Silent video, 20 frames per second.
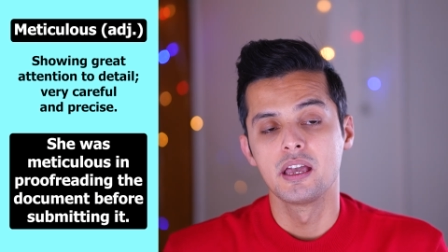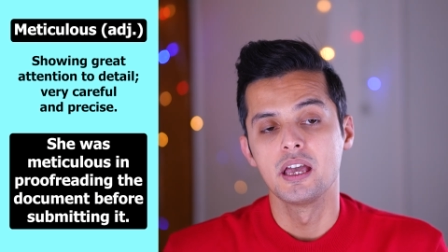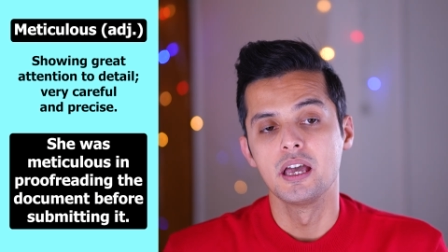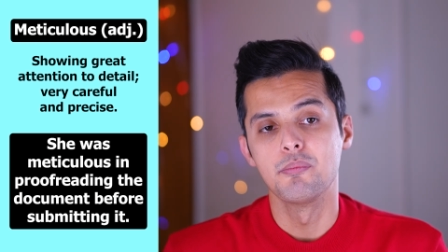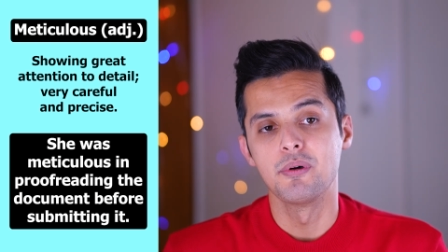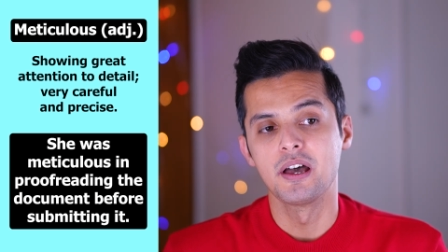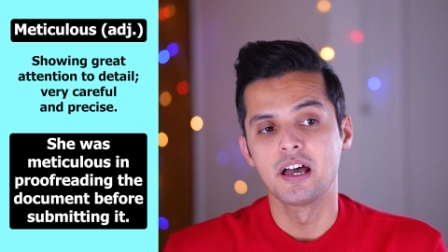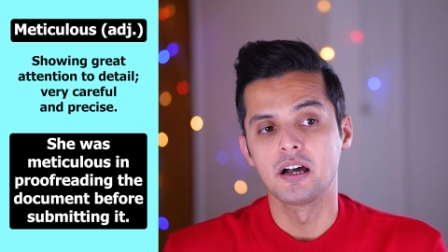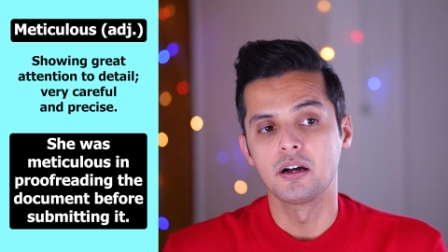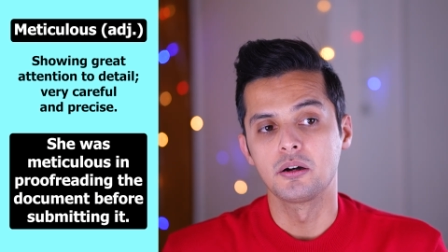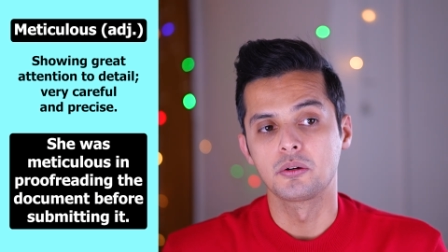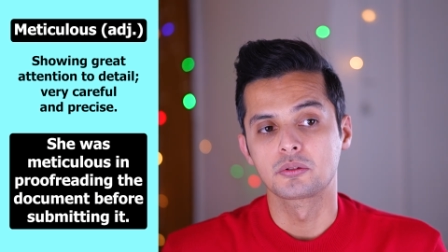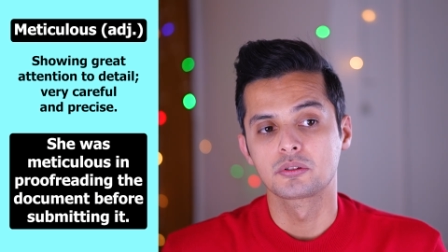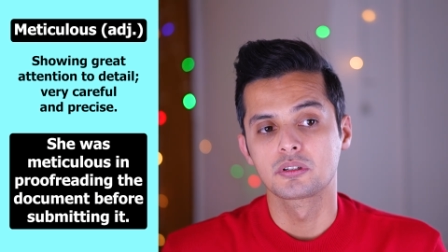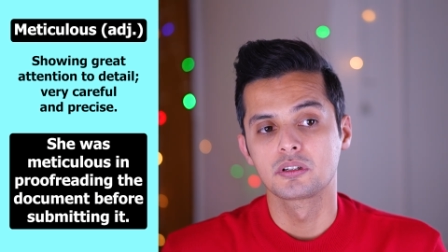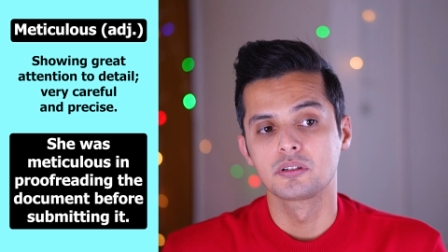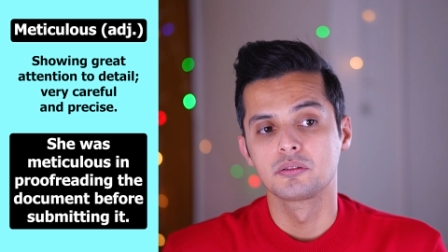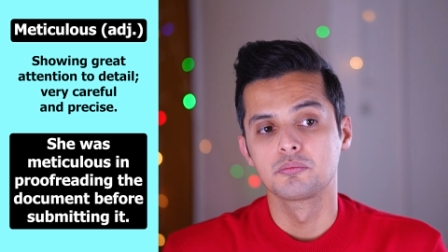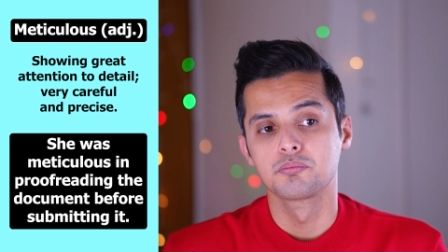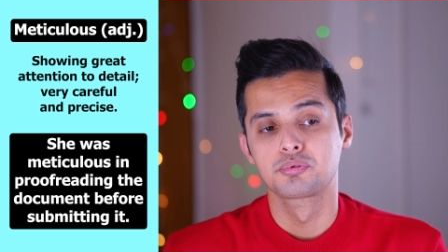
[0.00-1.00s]

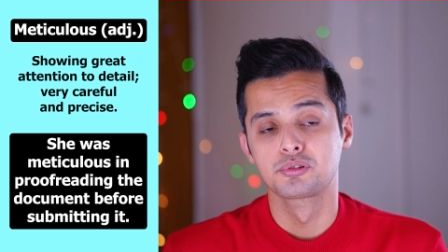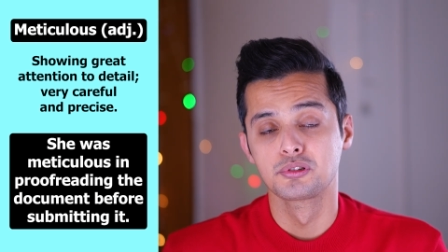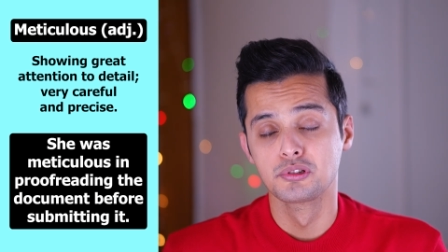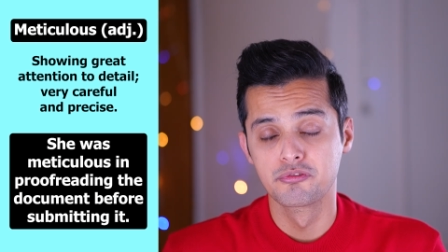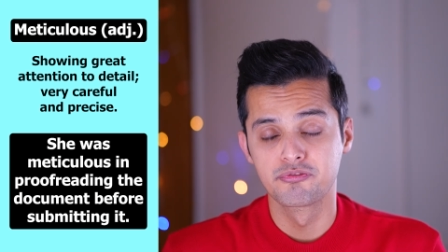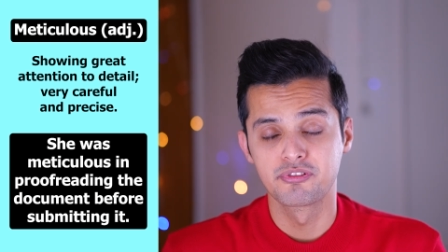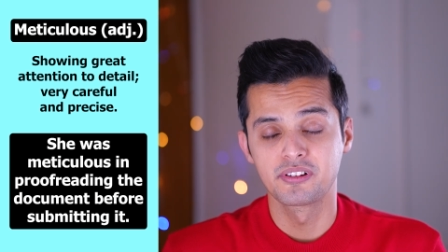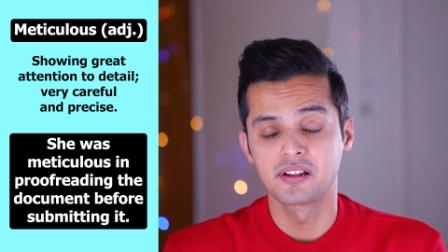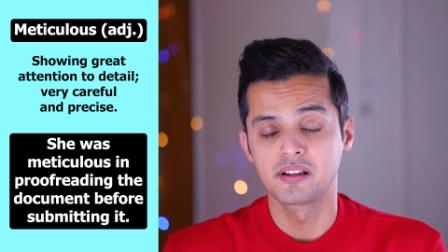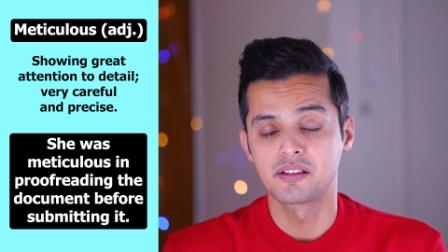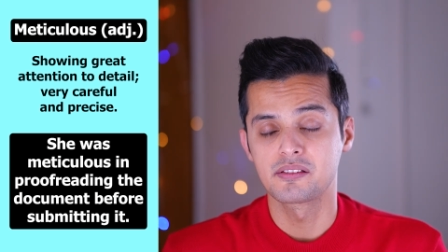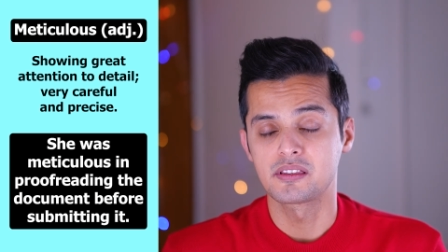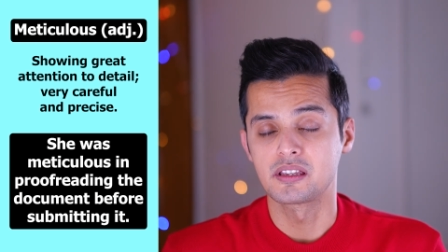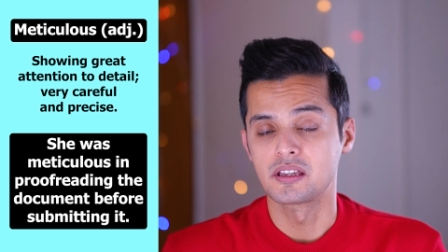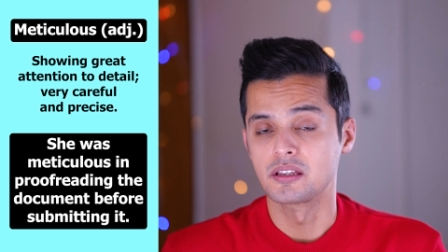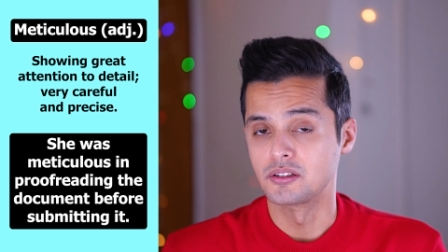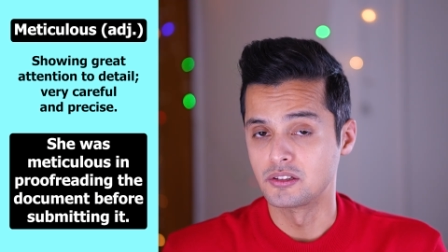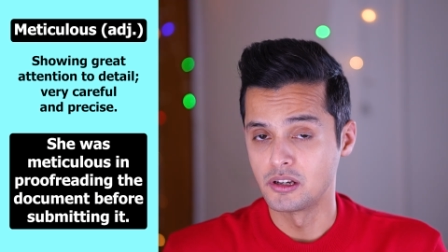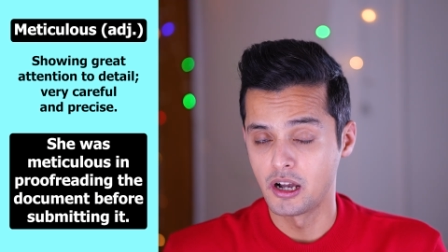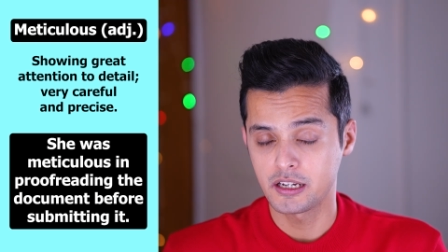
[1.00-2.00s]
about proofreading
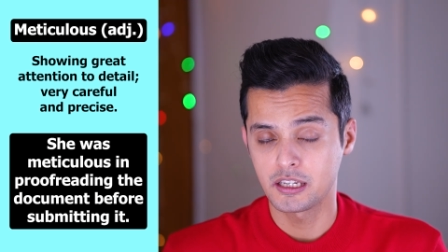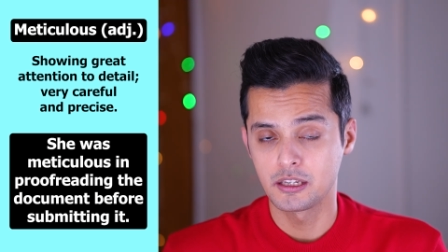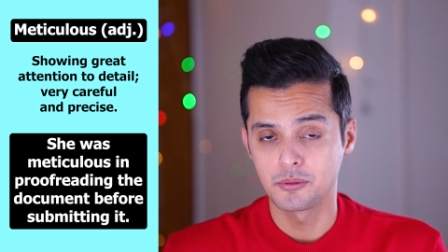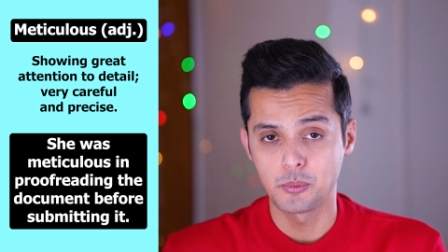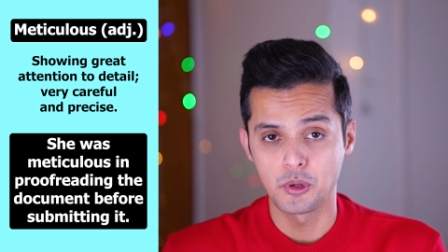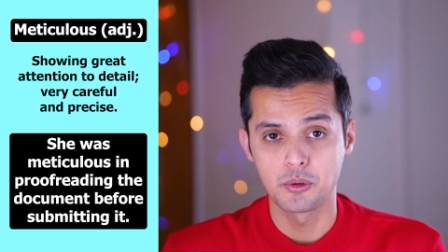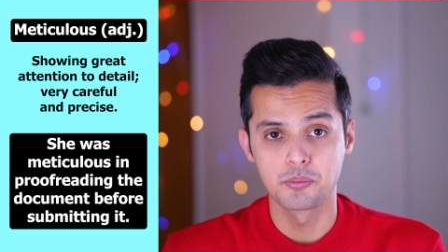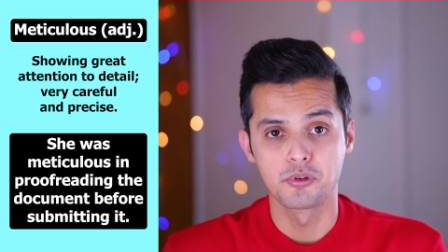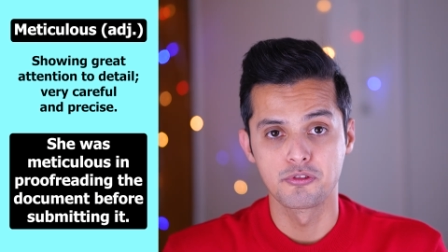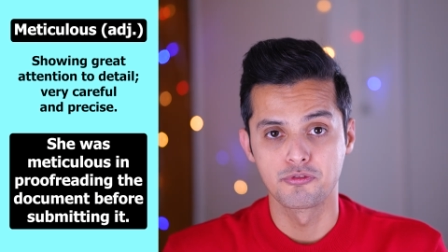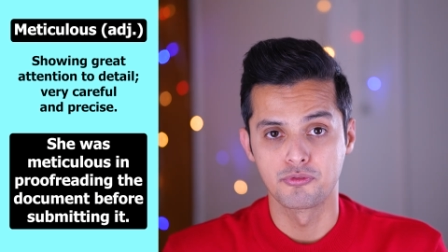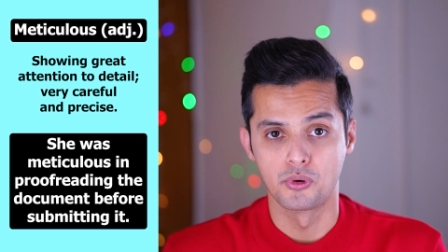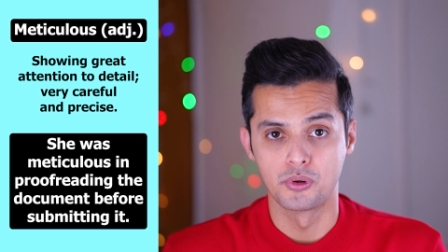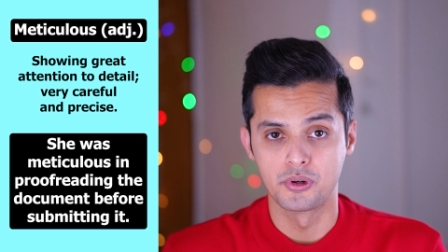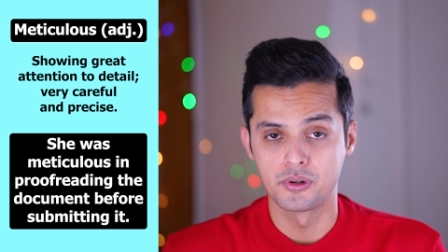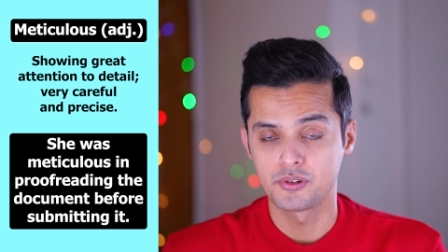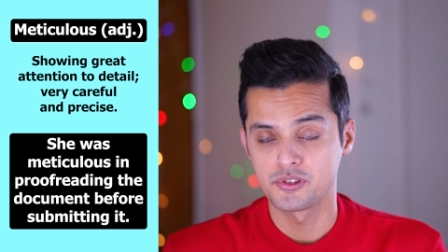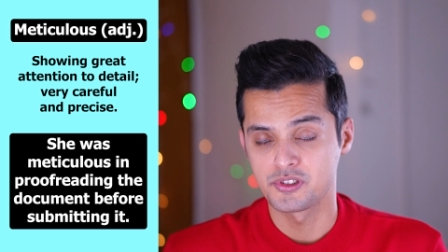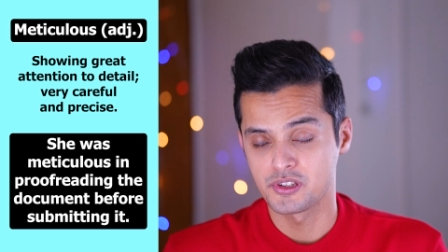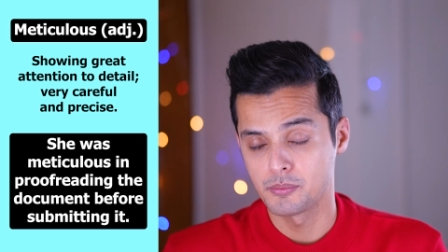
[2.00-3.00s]
the document
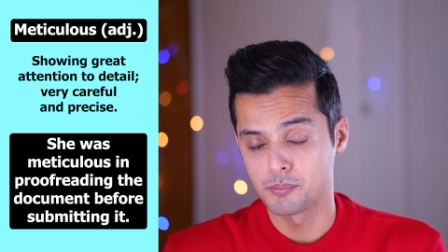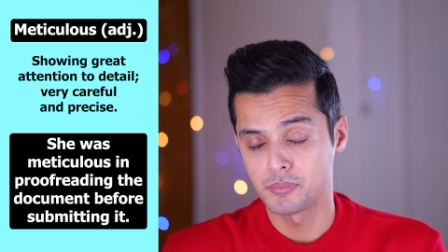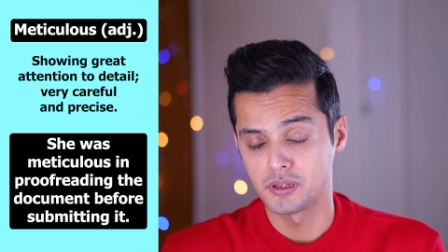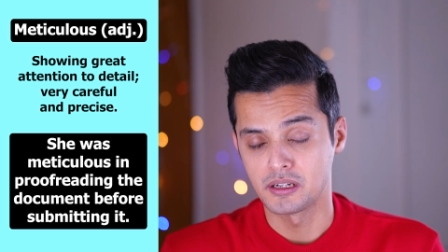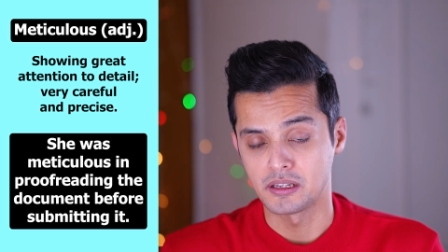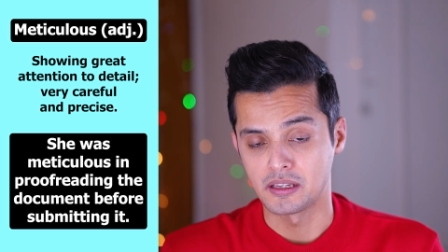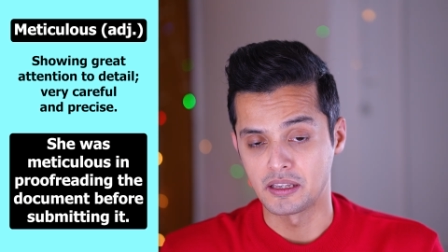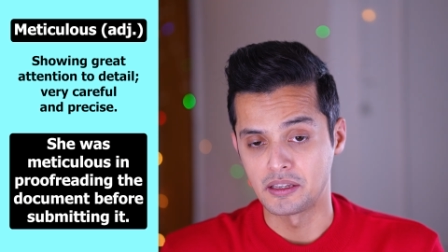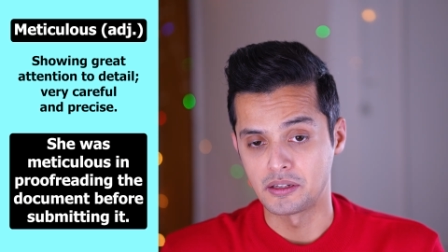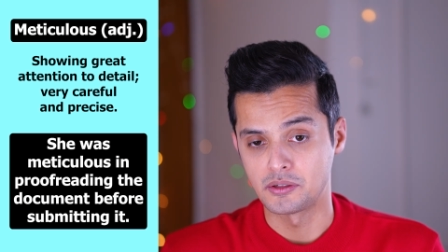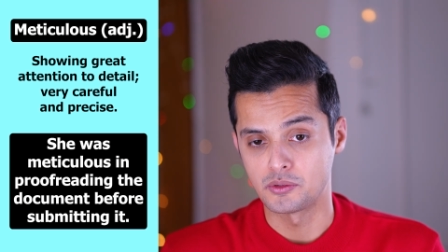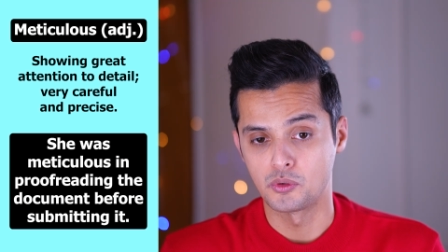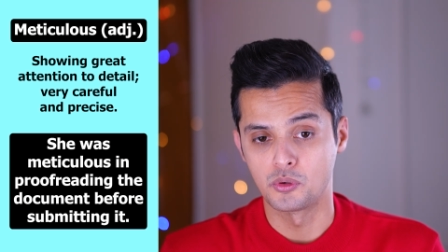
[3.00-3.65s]
before submitting it,